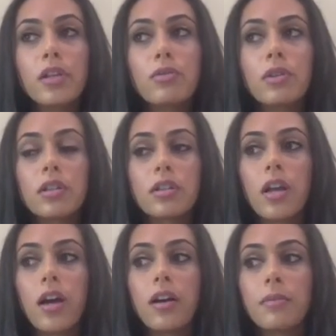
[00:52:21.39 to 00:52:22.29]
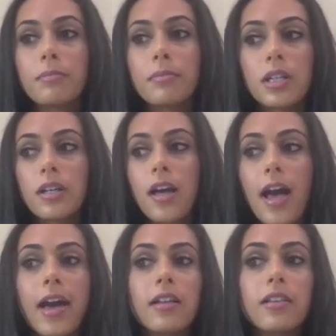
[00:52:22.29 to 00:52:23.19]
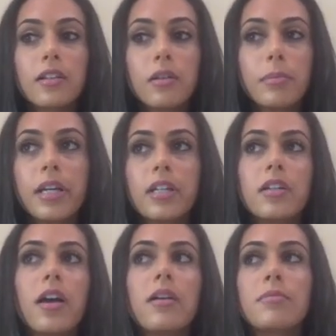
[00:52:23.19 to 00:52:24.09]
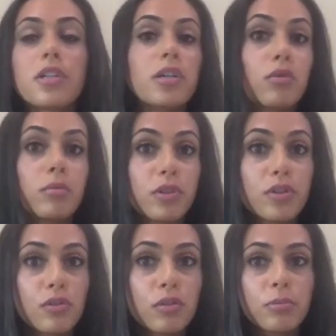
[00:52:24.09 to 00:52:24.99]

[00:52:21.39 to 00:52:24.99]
You can um, add a little bit um, to a normal soup.